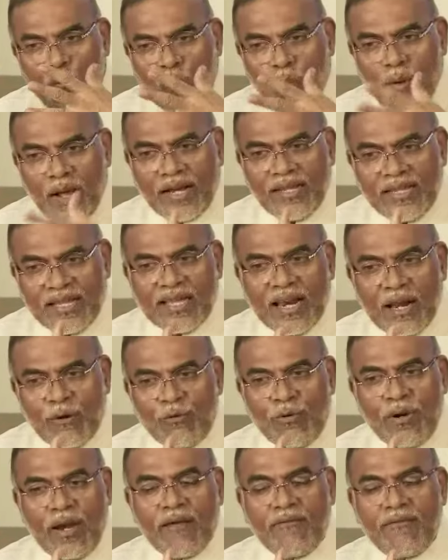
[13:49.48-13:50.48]
at the
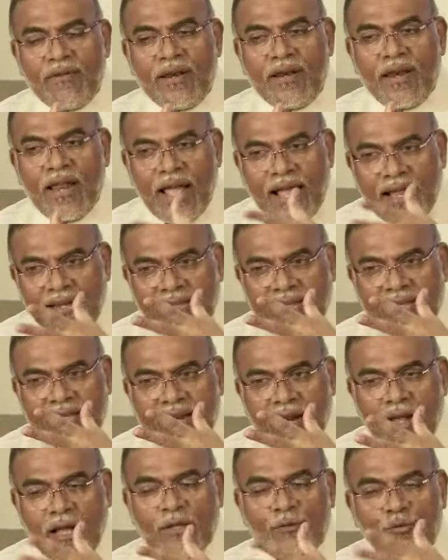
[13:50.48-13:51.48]
ground level, and
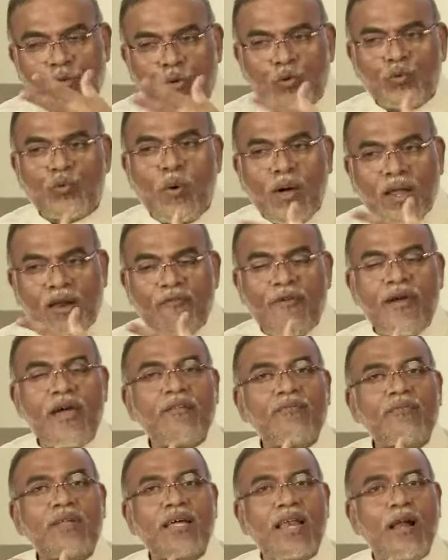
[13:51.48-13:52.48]
those who are aware
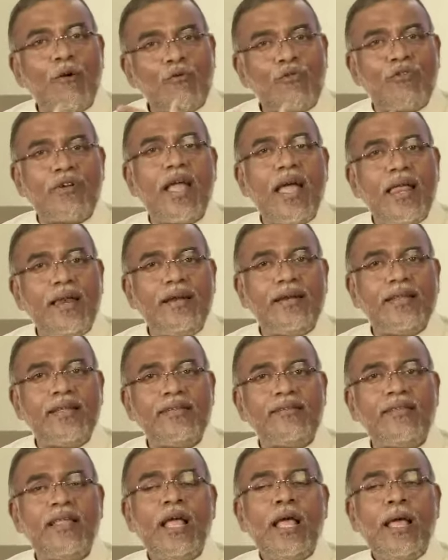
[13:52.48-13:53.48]
of the ground
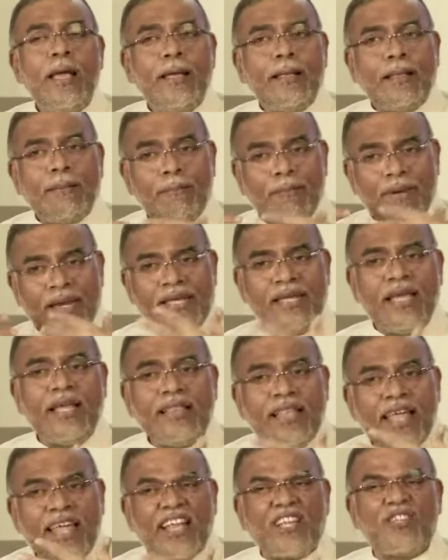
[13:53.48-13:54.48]
realities, bringing
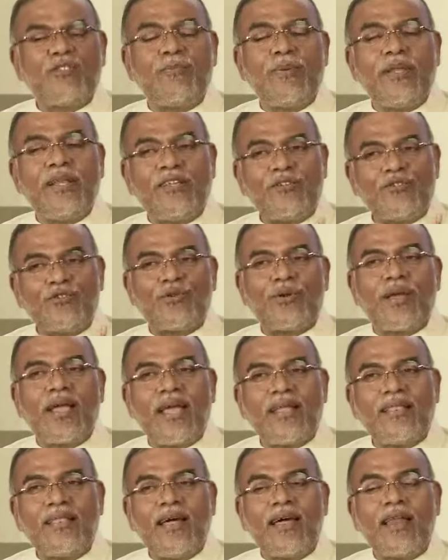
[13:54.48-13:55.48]
their experience
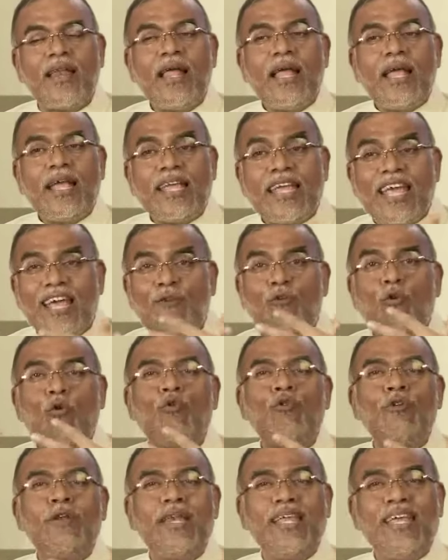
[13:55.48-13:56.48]
together can
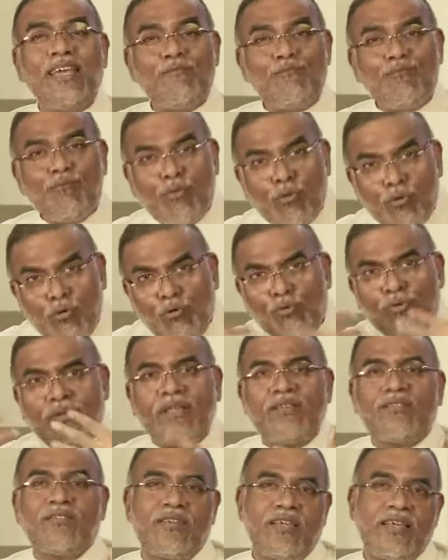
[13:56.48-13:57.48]
only improve
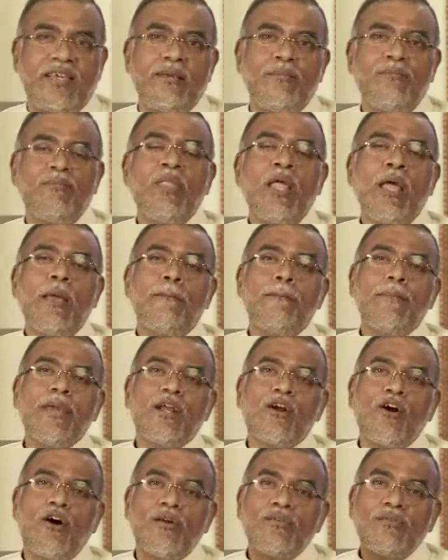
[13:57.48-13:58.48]
this scheme,
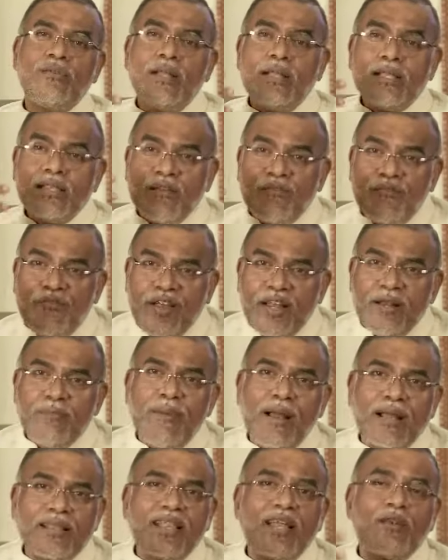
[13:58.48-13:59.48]
because the
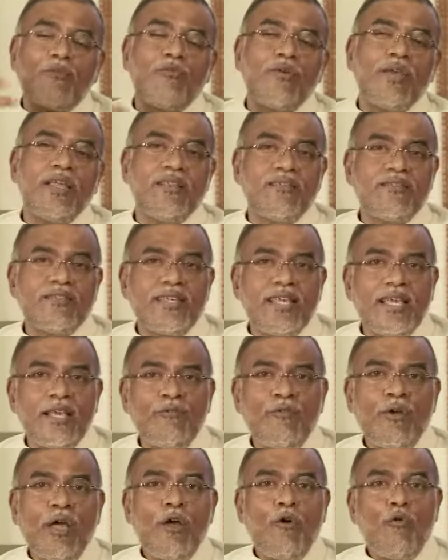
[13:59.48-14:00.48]
feedback that we
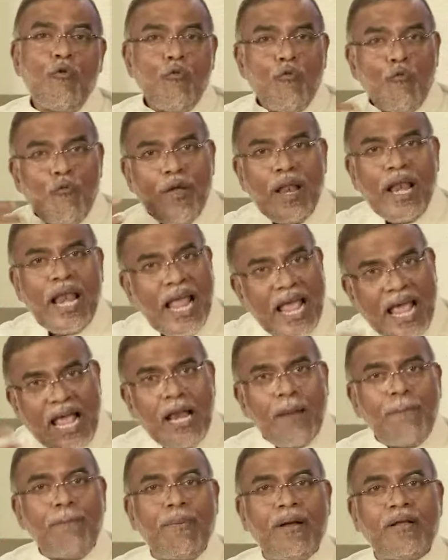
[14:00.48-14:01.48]
receive will
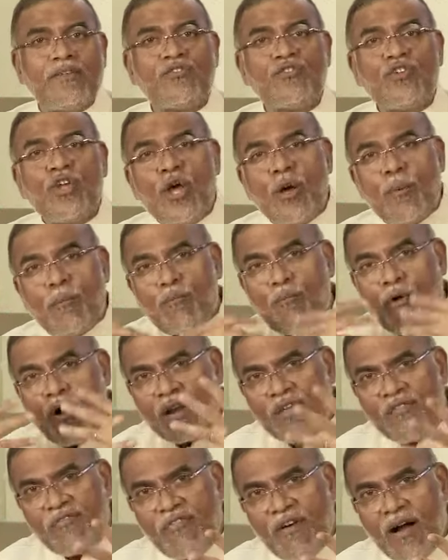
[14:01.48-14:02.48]
help us
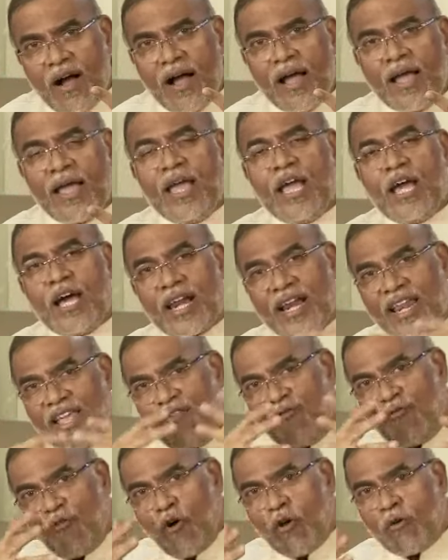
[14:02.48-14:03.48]
modify,
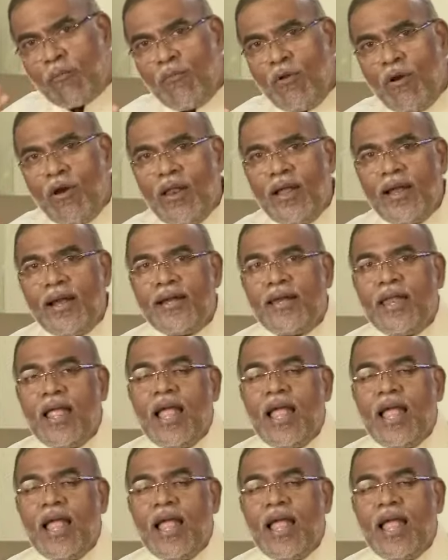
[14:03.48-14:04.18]
reformulate,